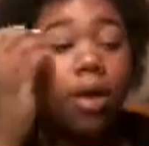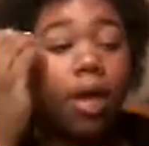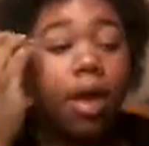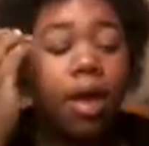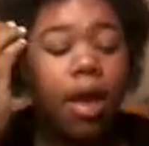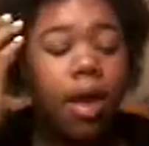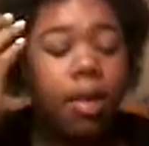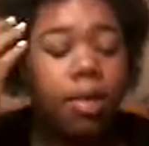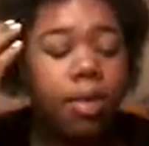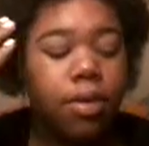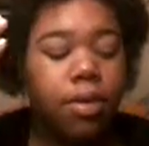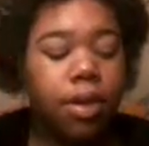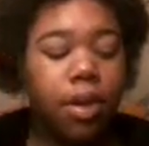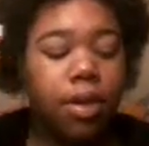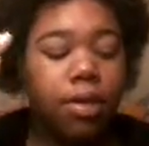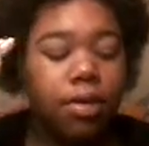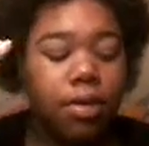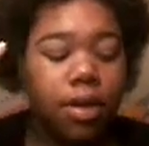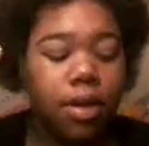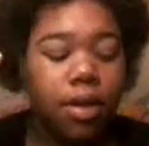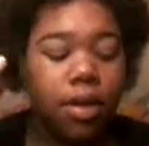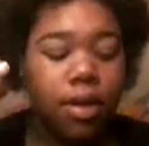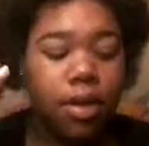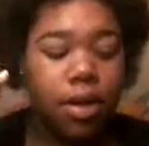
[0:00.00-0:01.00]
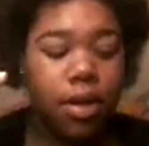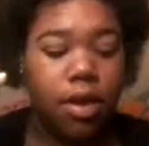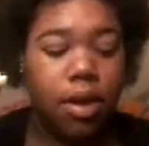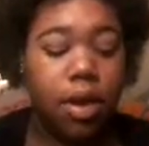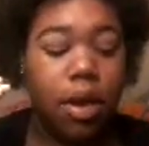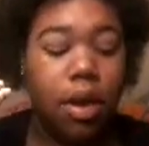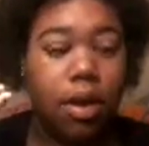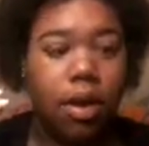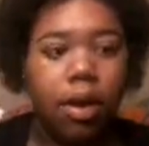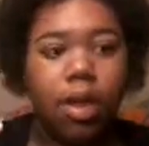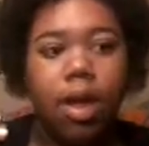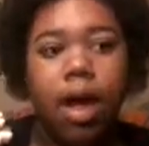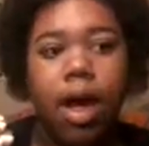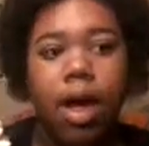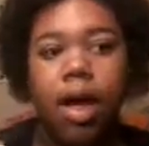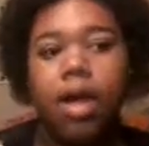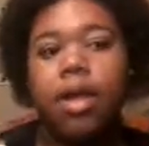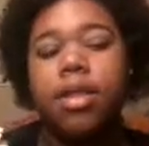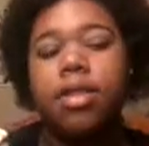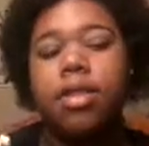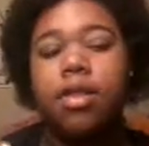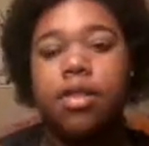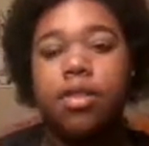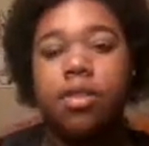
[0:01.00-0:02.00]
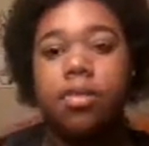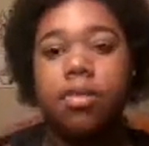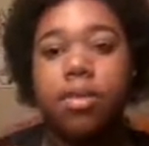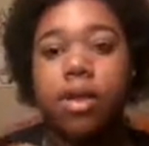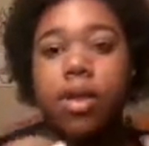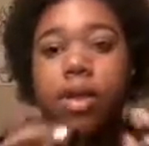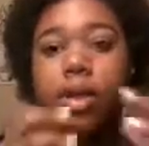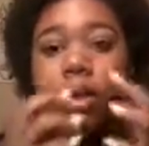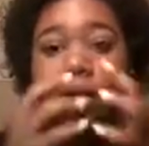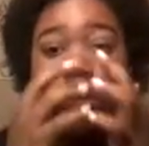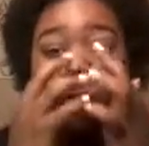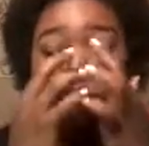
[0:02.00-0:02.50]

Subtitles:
Like I'll be testing a lot this week.